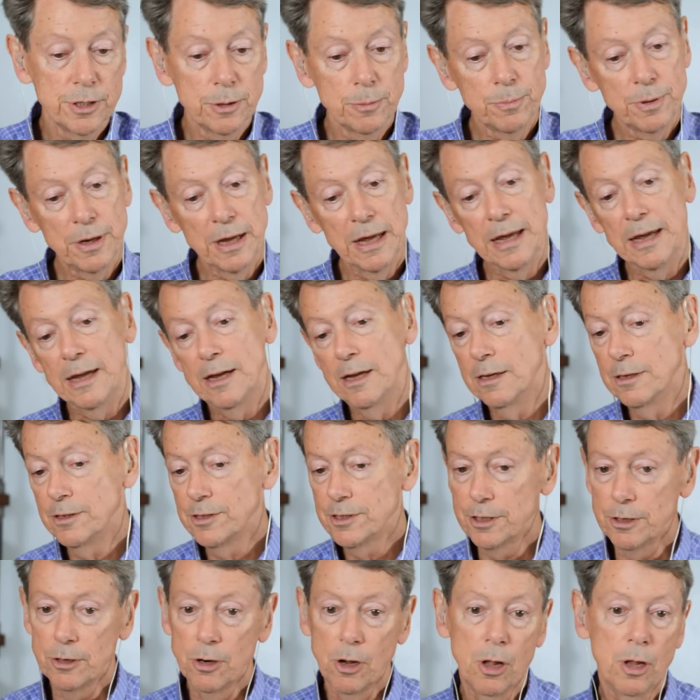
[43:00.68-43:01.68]
and
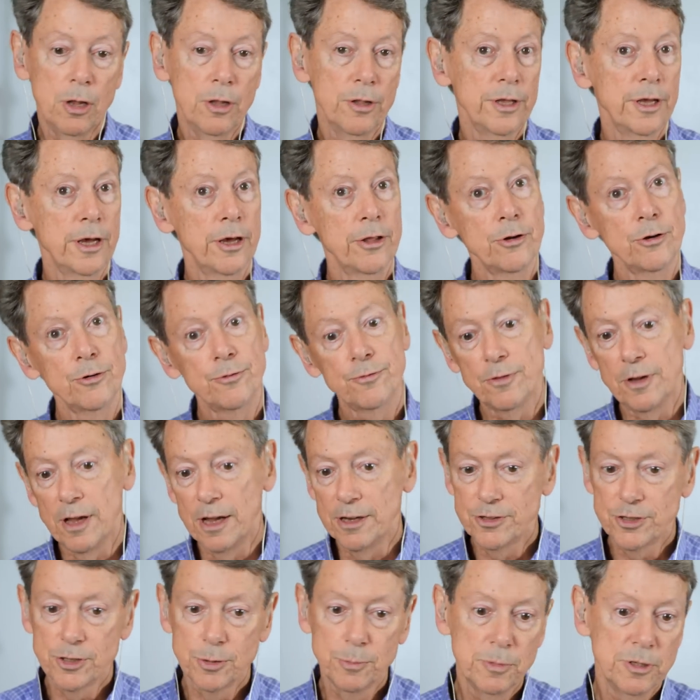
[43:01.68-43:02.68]
pains and all the other
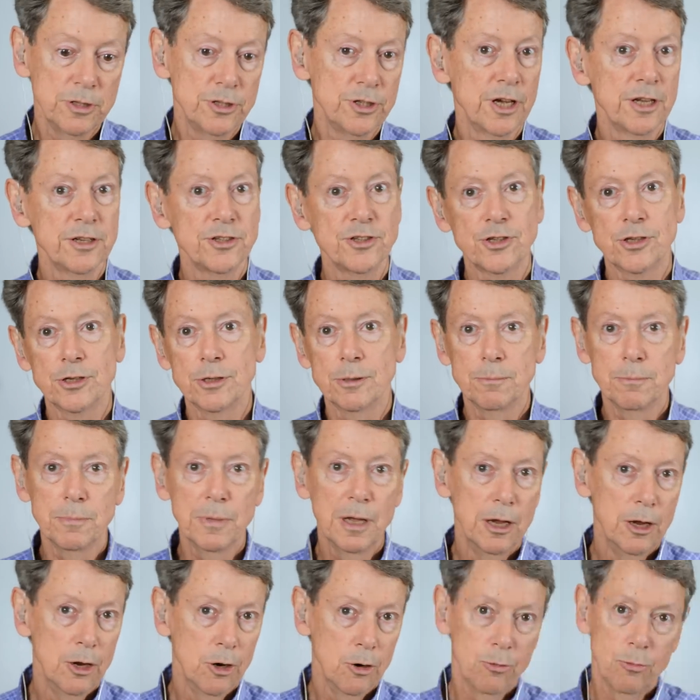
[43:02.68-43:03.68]
flotsam and jetsam
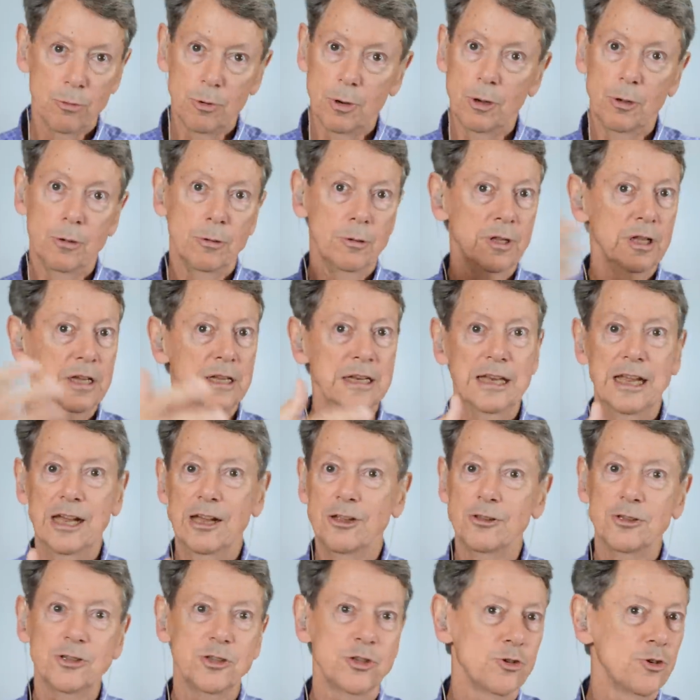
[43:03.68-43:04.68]
rolling
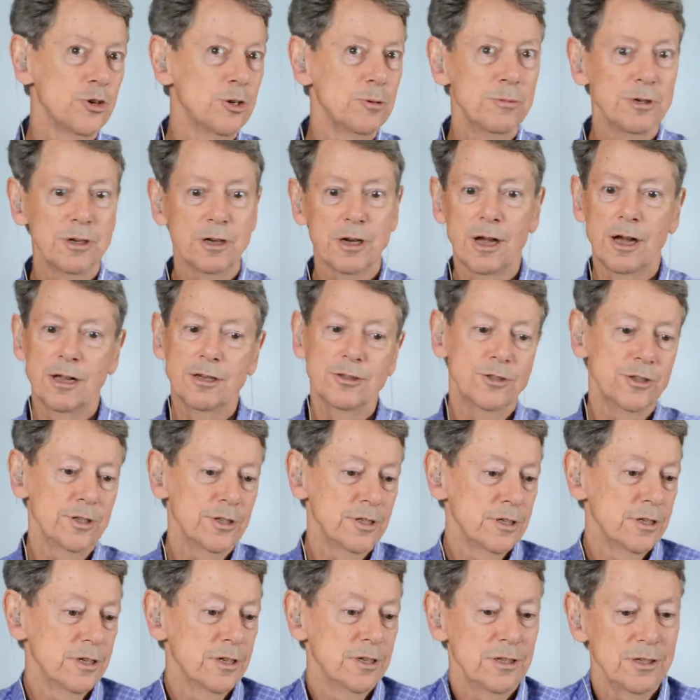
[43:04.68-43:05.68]
down the stream of
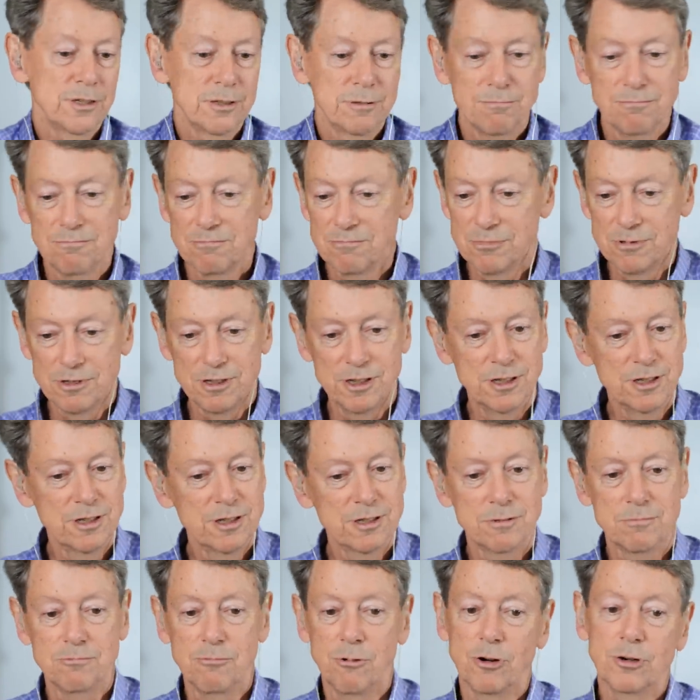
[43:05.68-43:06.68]
consciousness,
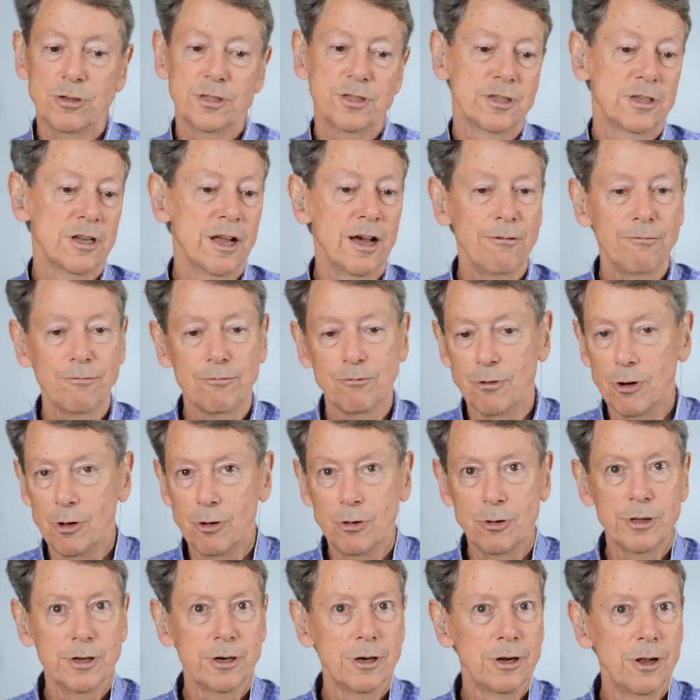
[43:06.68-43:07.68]
just more stuff
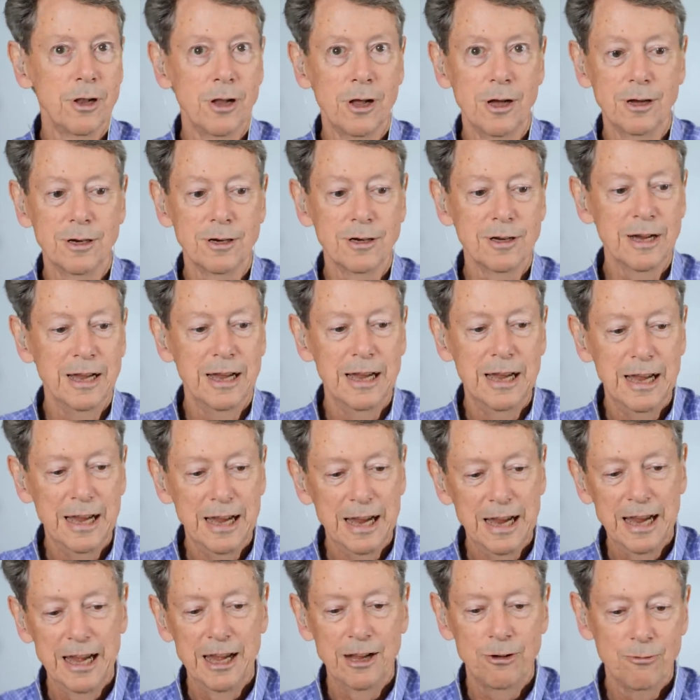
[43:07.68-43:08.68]
rolling along,
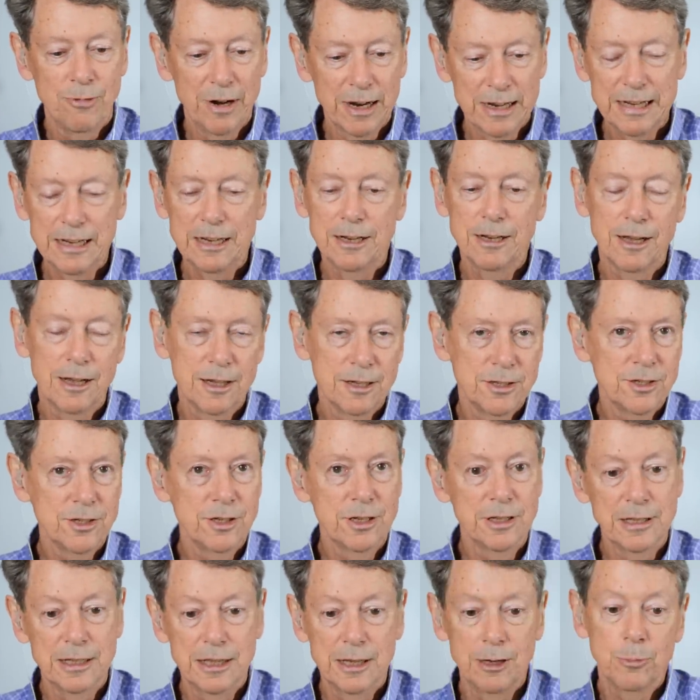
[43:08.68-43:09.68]
and
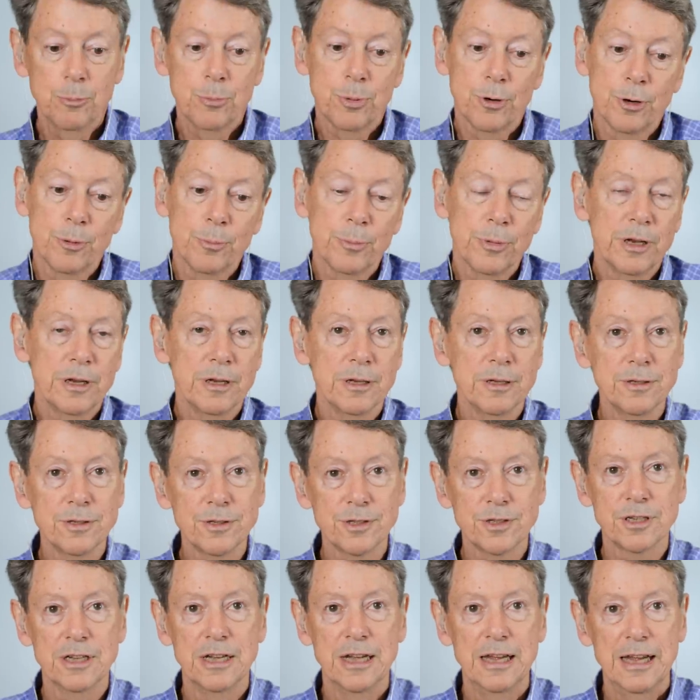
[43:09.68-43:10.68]
recognizing the
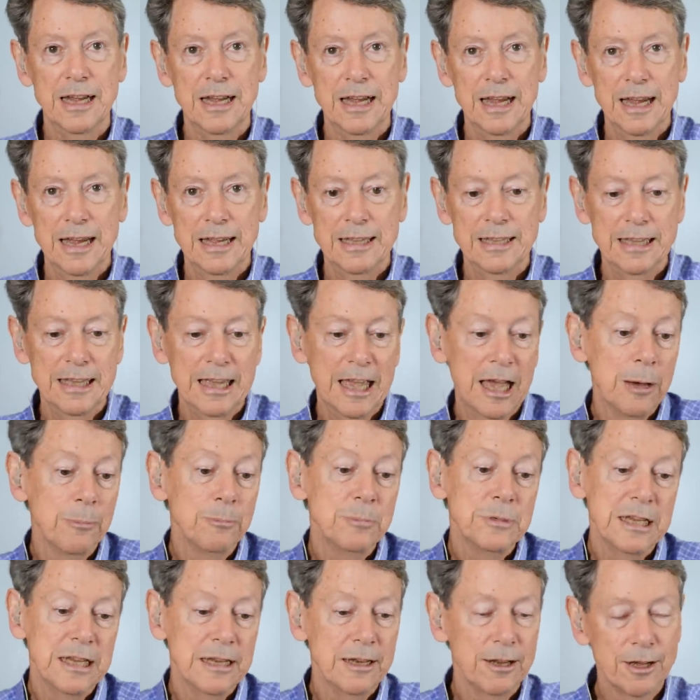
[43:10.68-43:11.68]
impermanence and the
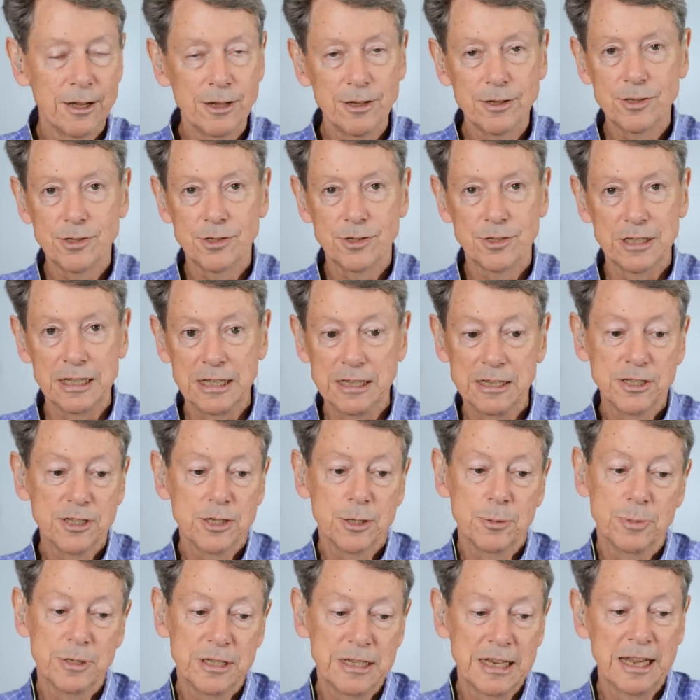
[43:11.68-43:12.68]
emptiness, the
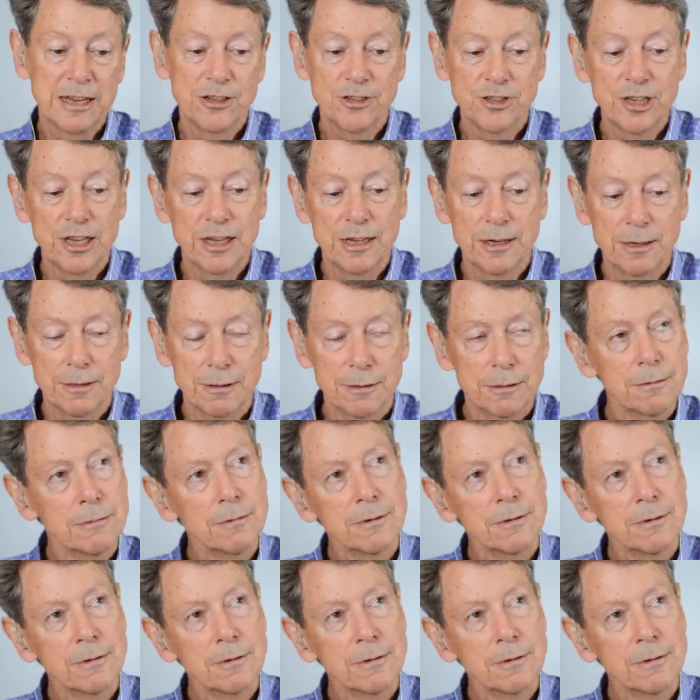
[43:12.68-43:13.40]
insubstanti-